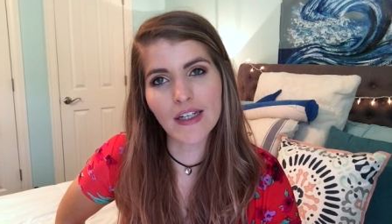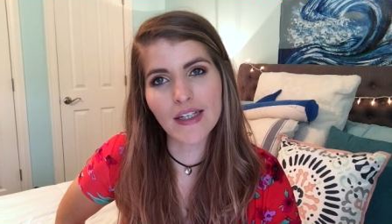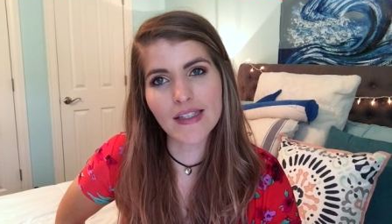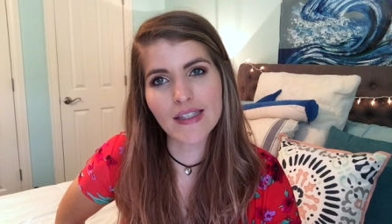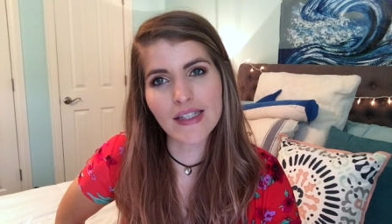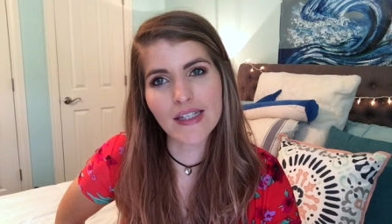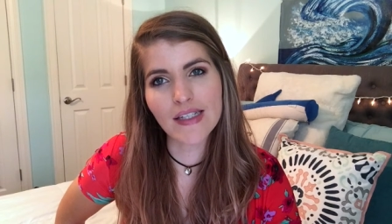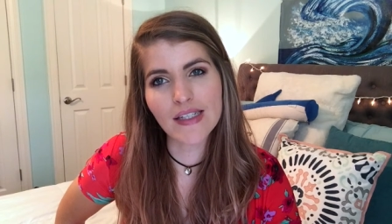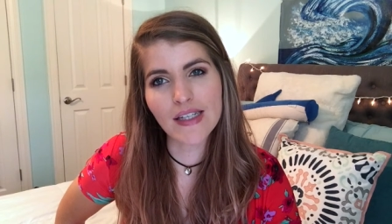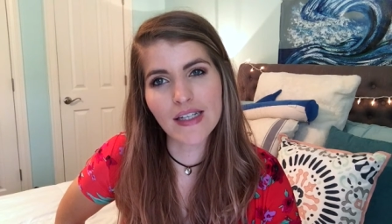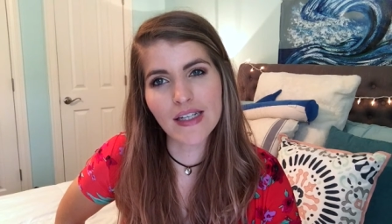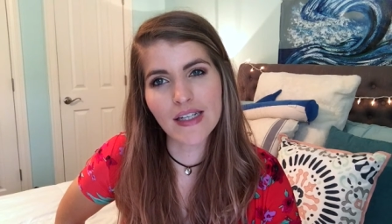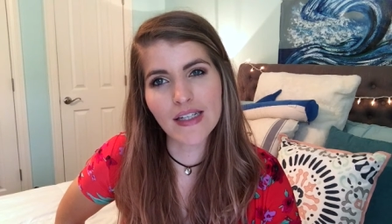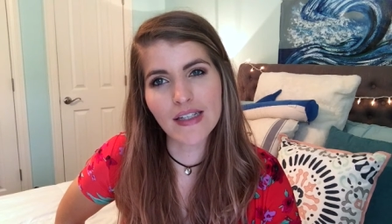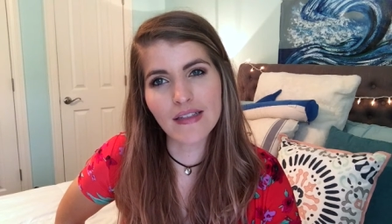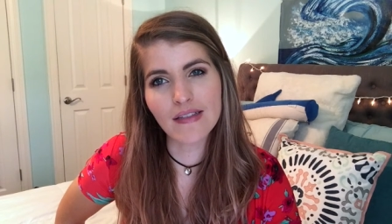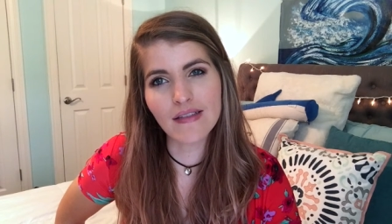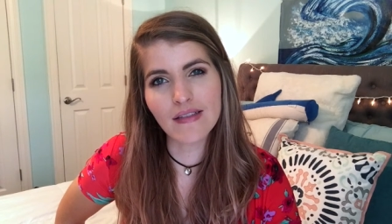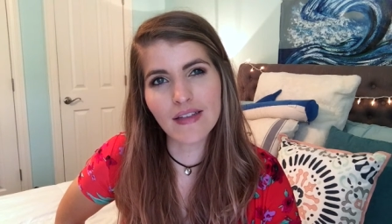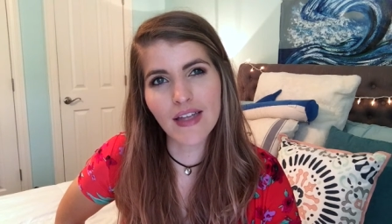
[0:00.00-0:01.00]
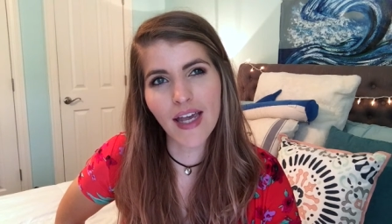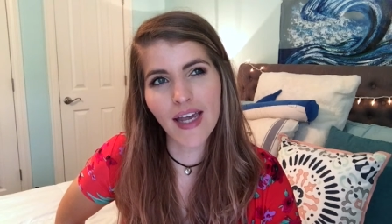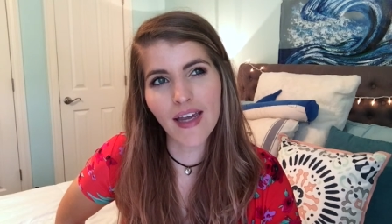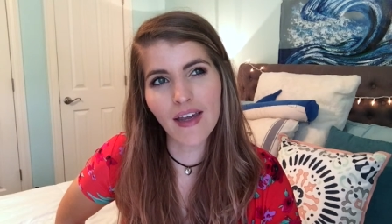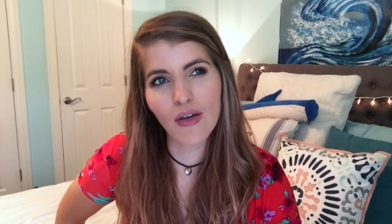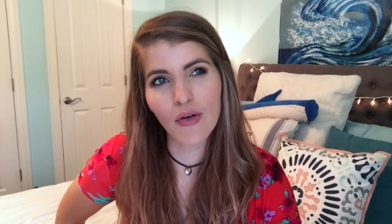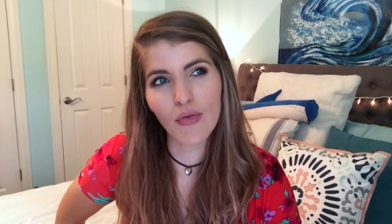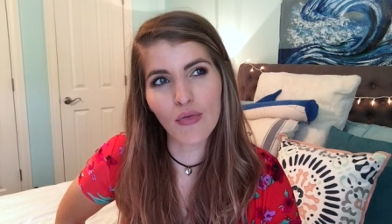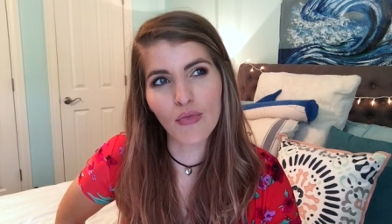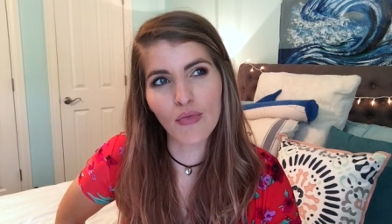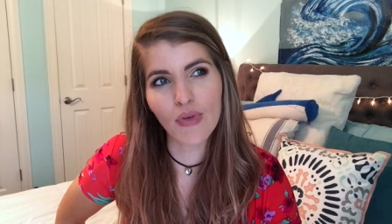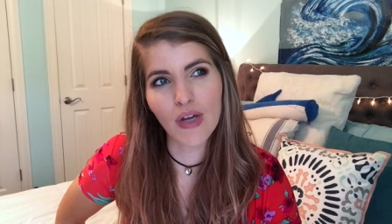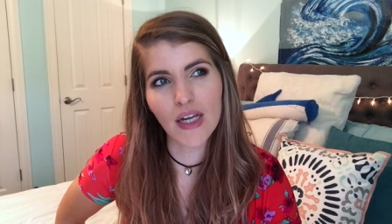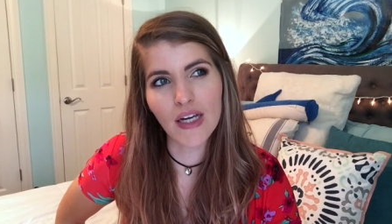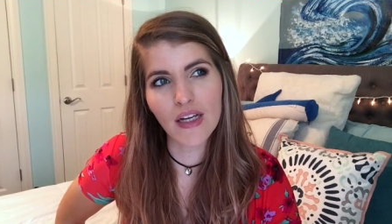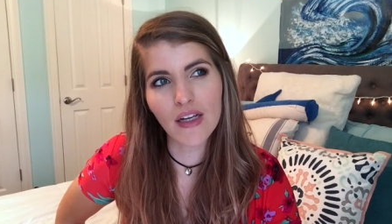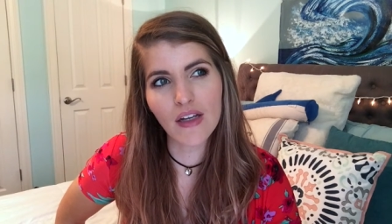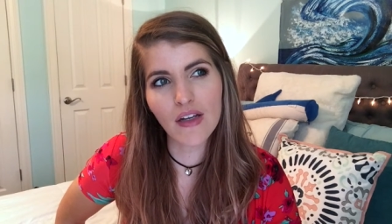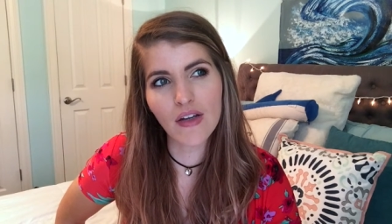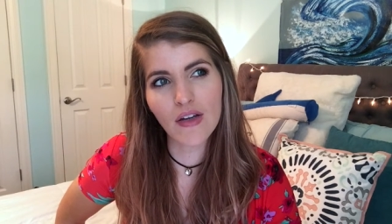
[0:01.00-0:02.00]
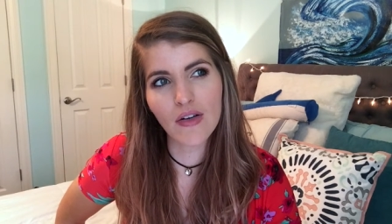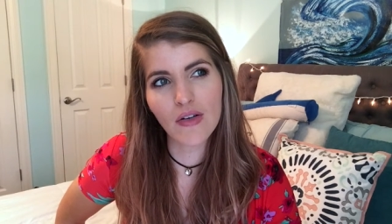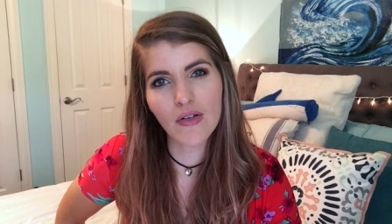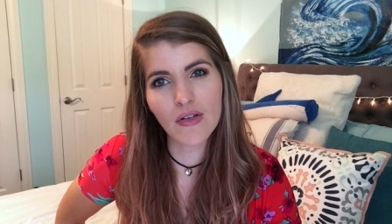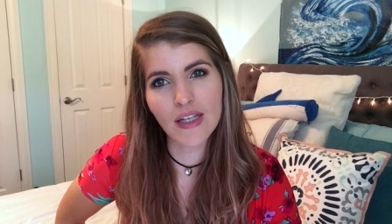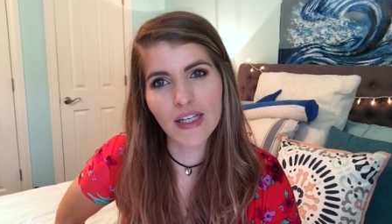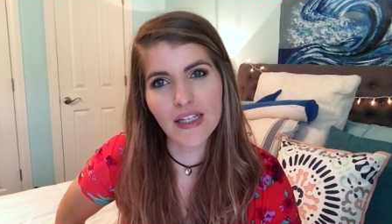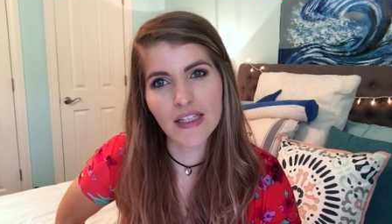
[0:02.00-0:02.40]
because he's a radio